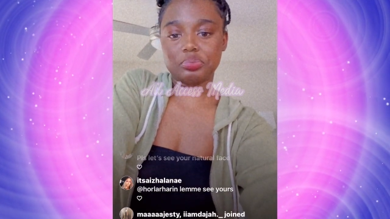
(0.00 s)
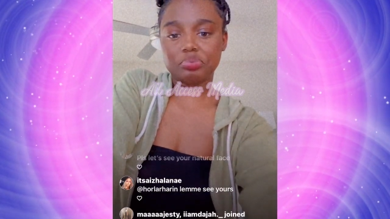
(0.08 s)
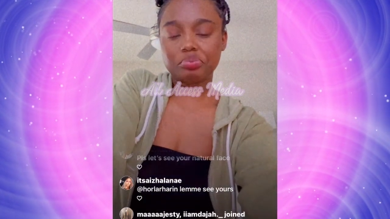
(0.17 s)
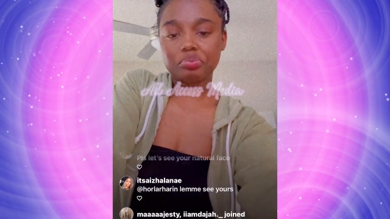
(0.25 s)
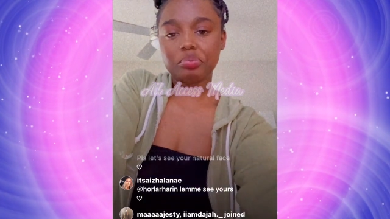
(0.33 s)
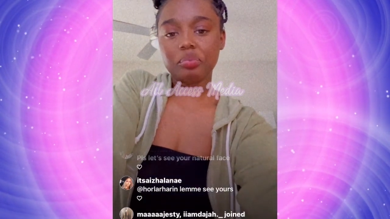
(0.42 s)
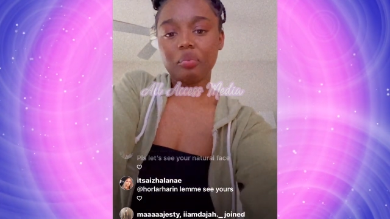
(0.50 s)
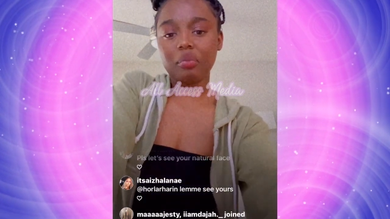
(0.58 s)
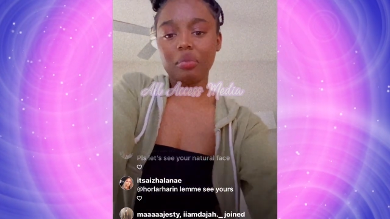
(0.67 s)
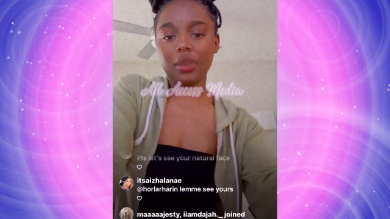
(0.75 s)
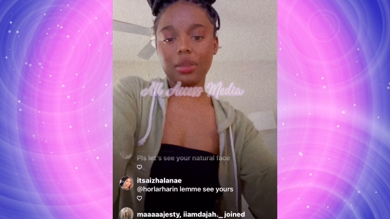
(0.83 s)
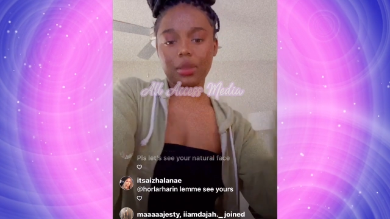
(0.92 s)

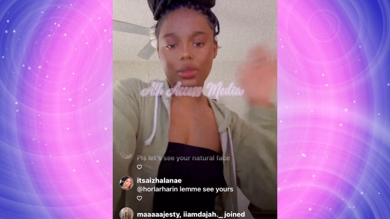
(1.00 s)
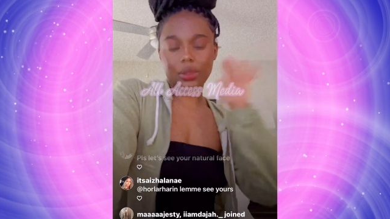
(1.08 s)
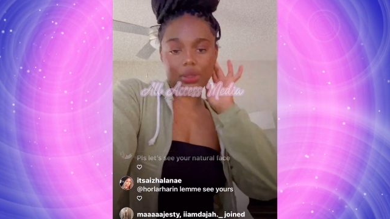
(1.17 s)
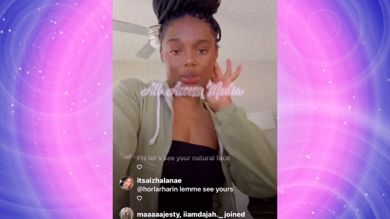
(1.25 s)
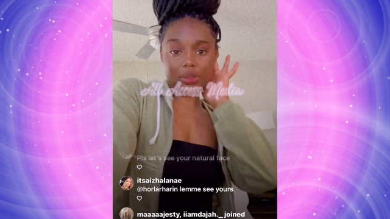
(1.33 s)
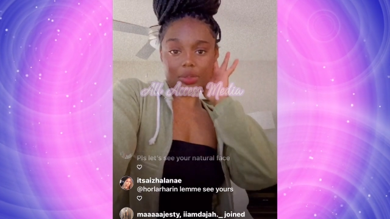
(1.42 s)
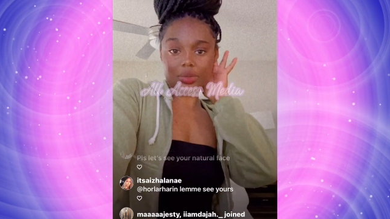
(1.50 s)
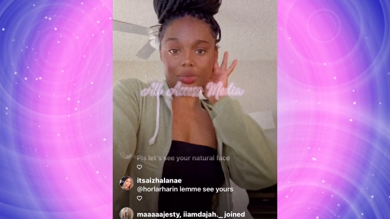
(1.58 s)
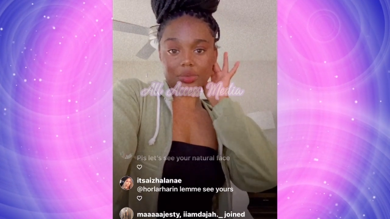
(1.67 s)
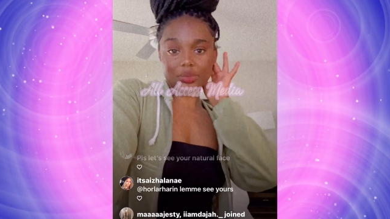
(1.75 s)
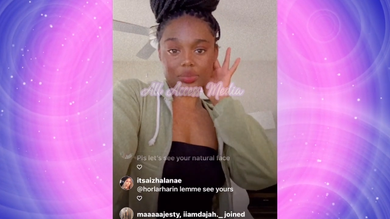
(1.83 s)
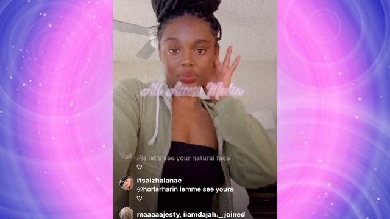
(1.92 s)

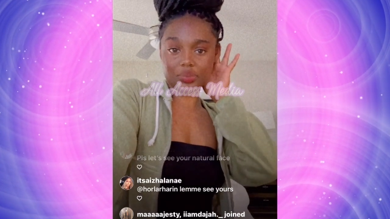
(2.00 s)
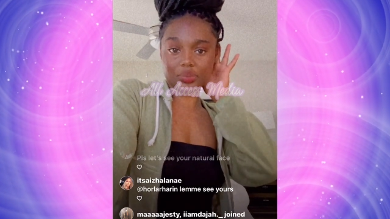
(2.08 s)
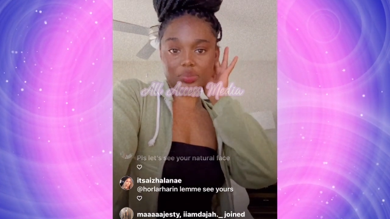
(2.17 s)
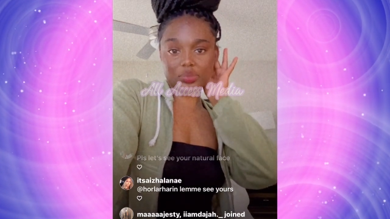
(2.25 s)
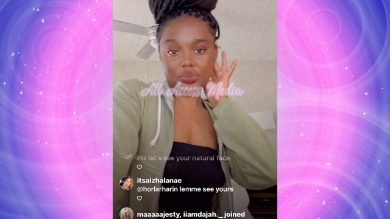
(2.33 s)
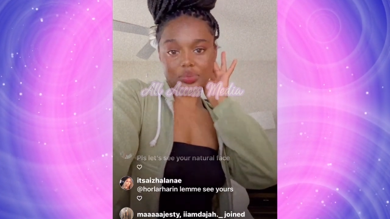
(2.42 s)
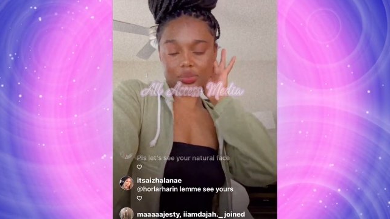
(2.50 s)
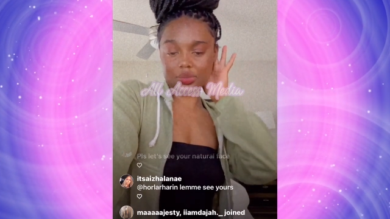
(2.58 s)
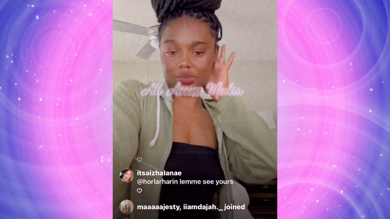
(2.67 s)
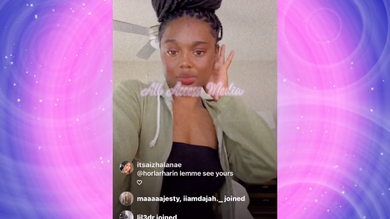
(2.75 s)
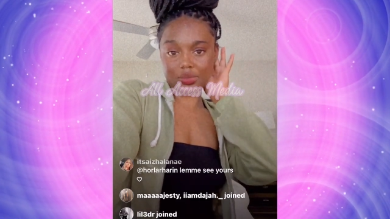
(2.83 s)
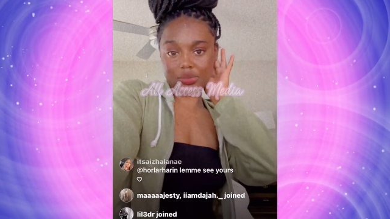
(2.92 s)

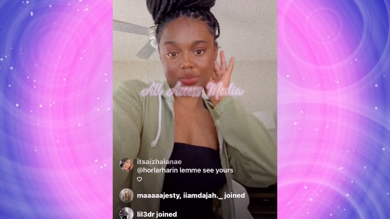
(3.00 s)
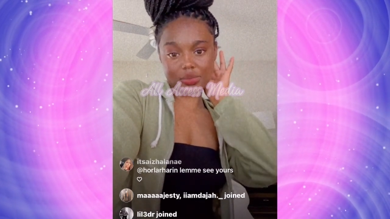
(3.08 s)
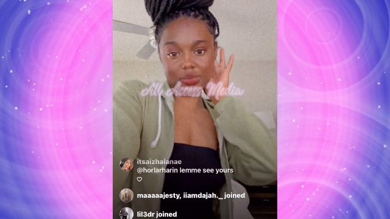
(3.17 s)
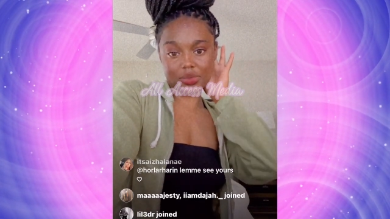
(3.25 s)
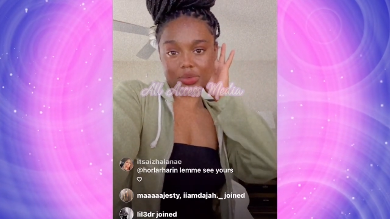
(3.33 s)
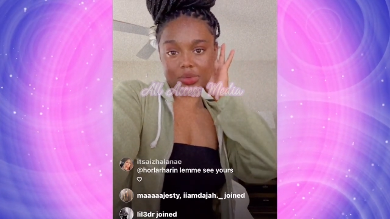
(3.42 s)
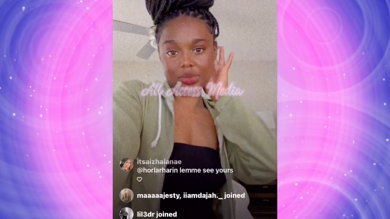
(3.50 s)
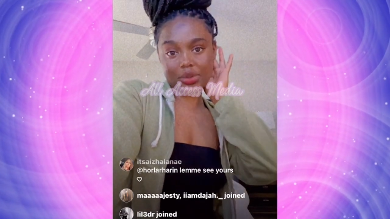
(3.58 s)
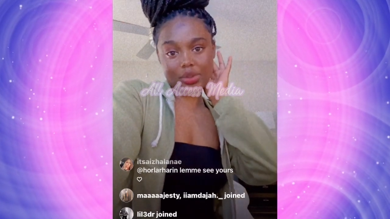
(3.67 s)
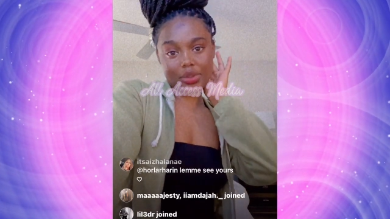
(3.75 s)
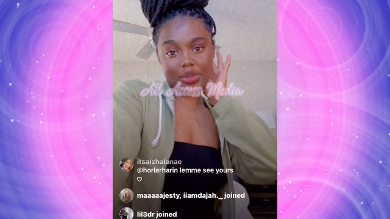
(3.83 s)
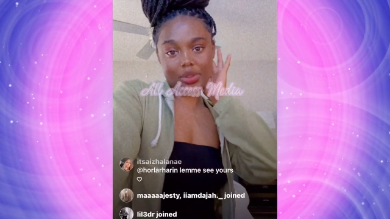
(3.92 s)

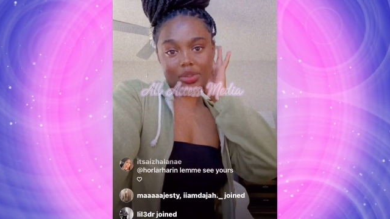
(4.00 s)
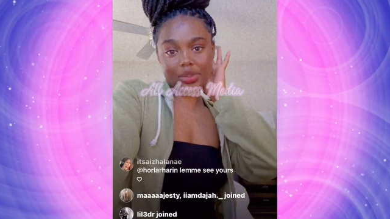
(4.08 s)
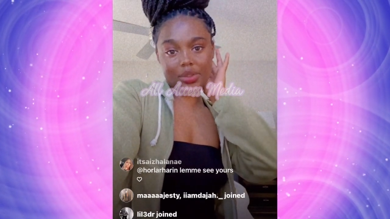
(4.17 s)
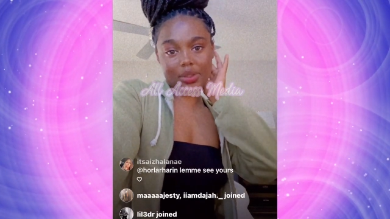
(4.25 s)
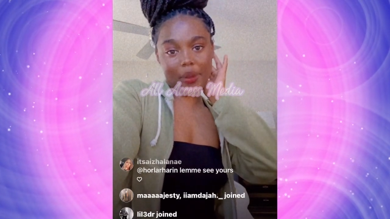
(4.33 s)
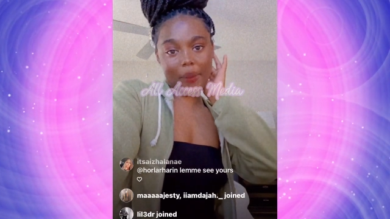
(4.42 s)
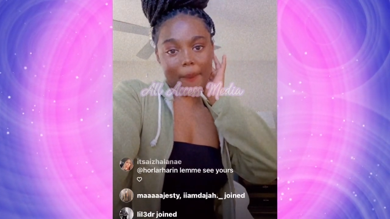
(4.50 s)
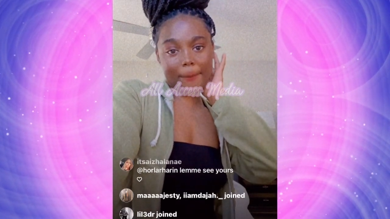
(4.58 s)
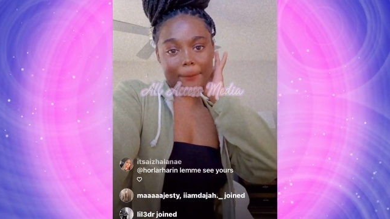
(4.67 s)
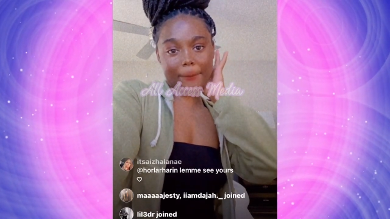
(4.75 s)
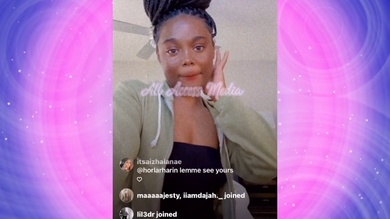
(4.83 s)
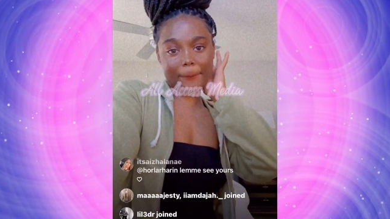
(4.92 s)

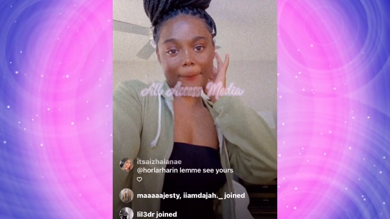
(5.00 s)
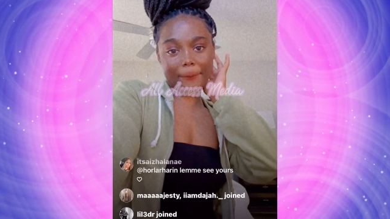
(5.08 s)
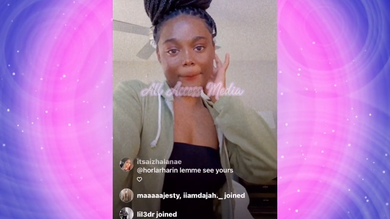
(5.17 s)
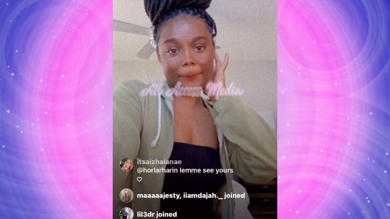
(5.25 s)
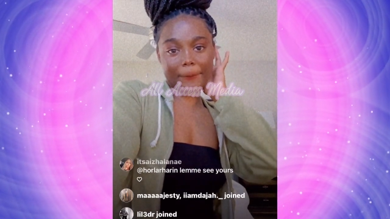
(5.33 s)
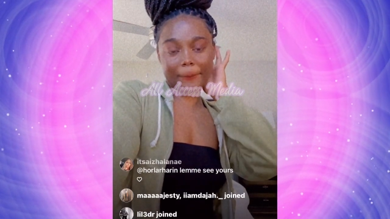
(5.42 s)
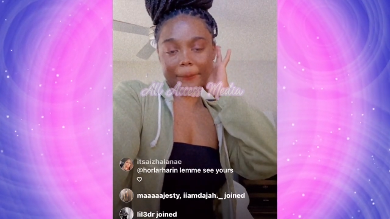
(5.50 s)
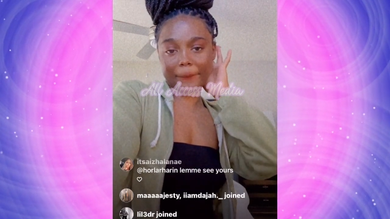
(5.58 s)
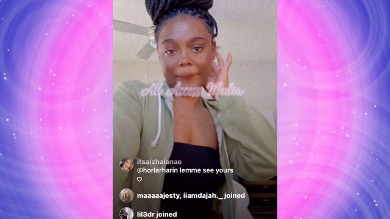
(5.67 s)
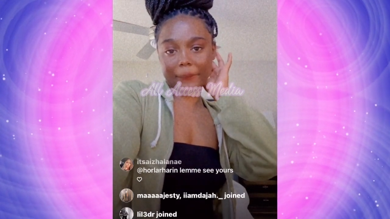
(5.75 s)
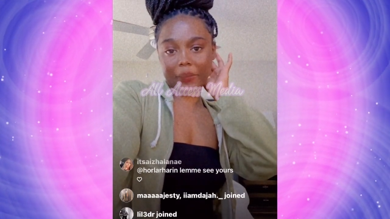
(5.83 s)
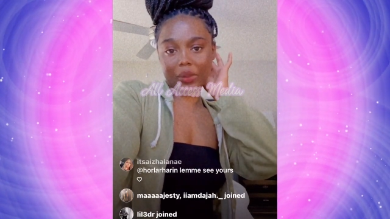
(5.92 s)

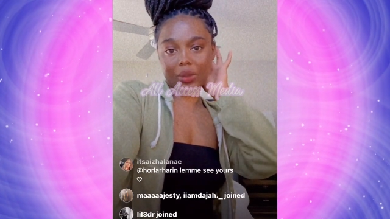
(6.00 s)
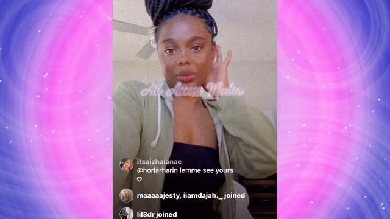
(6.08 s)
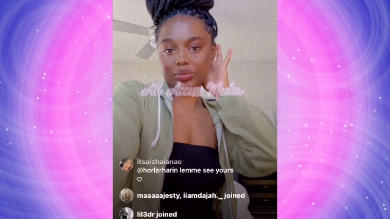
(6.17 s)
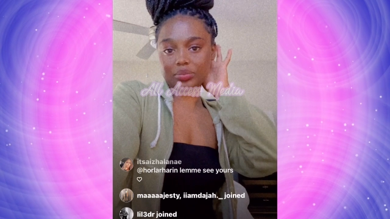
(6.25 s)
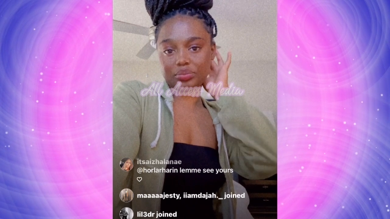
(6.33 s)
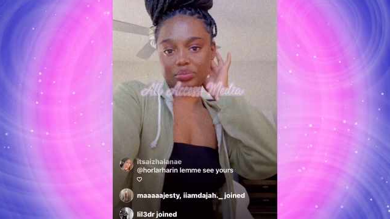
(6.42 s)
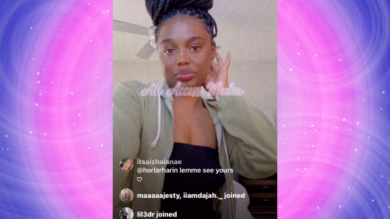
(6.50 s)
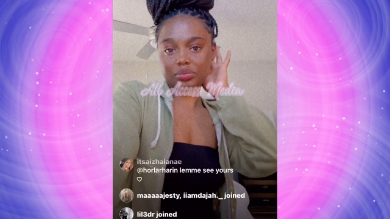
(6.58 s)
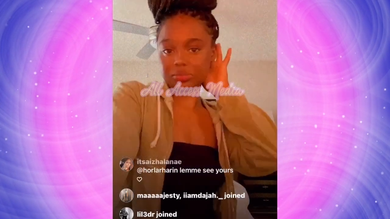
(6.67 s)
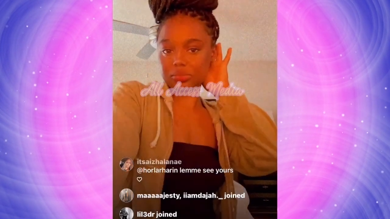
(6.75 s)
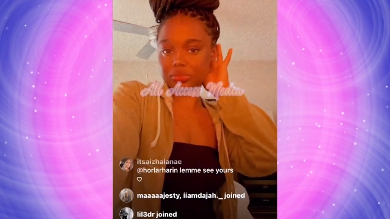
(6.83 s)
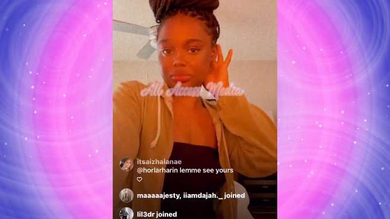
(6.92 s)

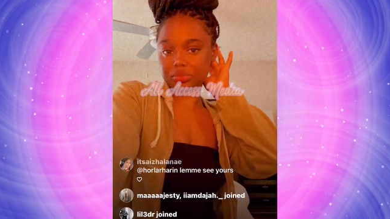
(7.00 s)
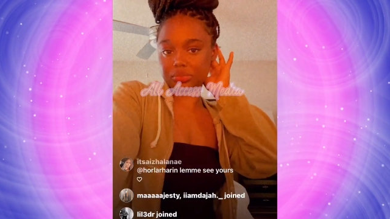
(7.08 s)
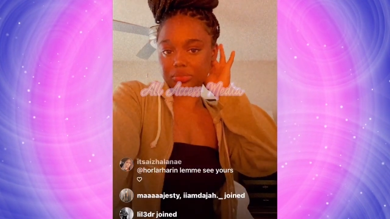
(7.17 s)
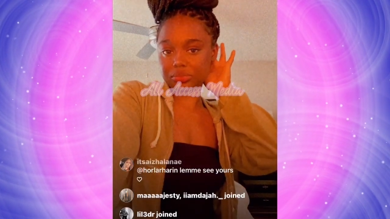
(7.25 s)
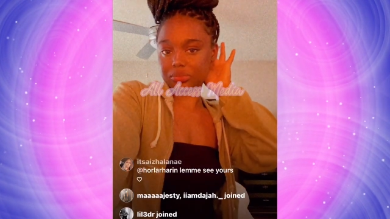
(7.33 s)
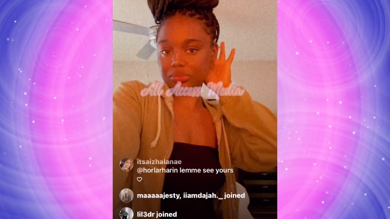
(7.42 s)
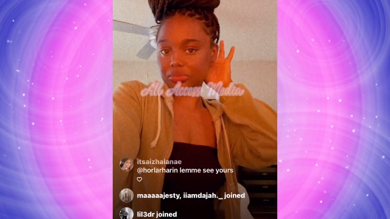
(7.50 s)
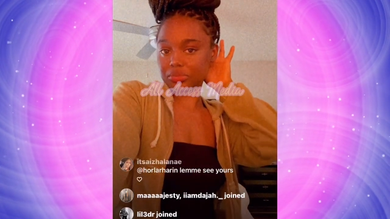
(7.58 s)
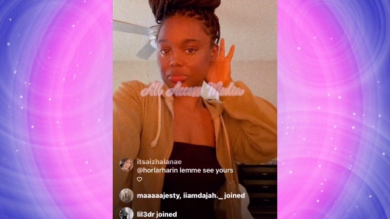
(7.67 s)
No one is speaking in this clip.